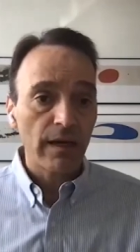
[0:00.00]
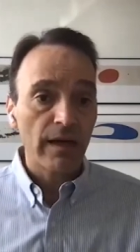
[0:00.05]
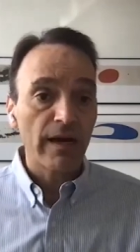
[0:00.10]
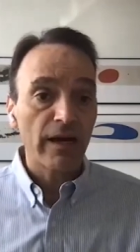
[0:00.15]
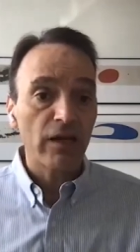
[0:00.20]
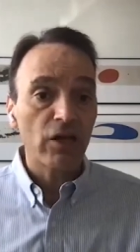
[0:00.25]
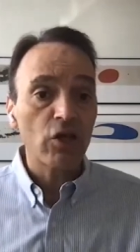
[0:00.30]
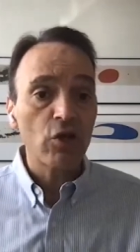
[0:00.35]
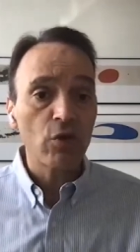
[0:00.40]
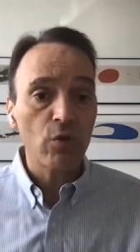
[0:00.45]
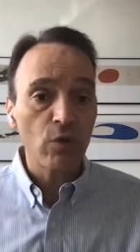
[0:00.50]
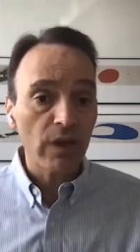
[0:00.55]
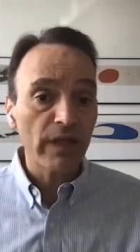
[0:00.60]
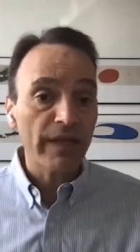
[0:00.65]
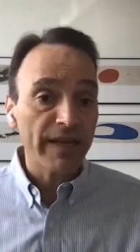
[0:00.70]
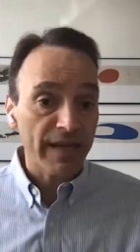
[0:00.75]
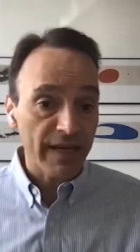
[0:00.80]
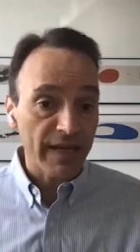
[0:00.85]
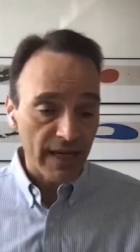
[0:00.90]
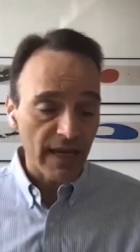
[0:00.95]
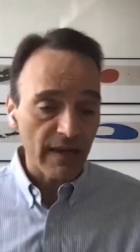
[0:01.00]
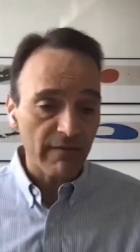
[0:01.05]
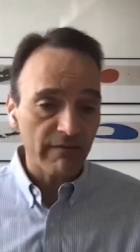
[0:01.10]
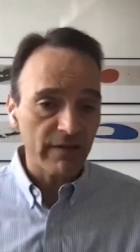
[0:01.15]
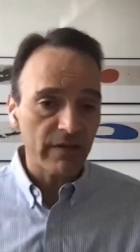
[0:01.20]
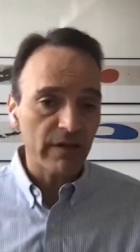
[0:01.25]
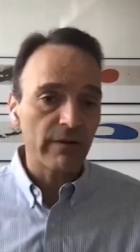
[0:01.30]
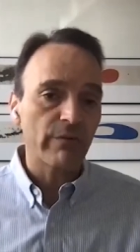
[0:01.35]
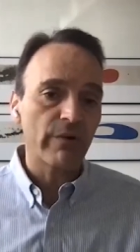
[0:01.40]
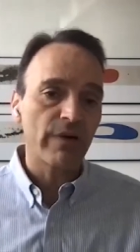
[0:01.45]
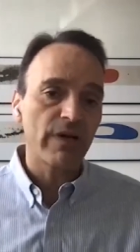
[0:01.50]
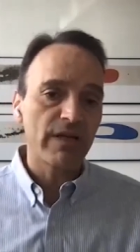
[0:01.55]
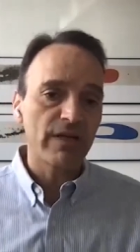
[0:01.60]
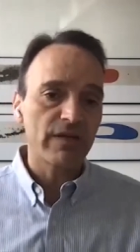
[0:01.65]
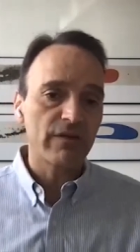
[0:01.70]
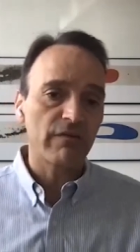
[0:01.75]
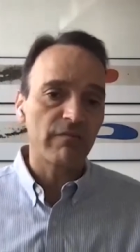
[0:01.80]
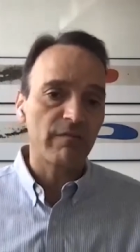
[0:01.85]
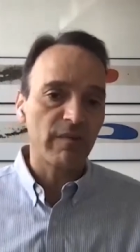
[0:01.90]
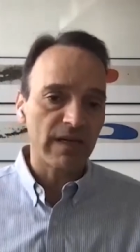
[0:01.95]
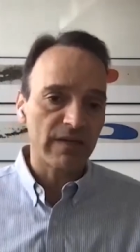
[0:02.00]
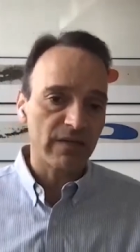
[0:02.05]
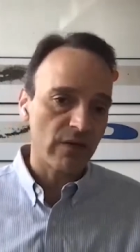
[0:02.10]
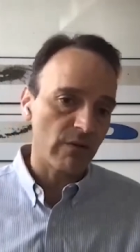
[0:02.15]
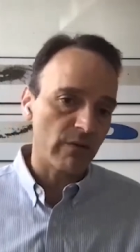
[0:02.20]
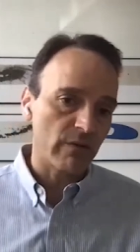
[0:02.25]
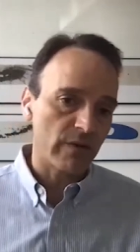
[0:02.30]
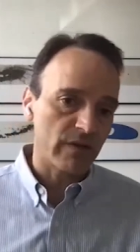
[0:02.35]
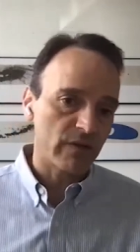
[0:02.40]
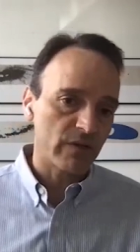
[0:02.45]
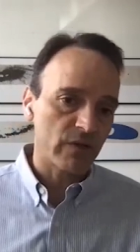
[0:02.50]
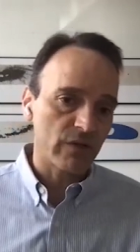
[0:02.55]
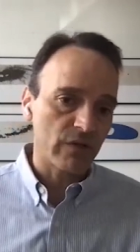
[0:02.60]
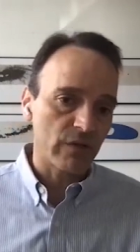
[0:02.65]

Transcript: can acutely inhibit the release of melatonin.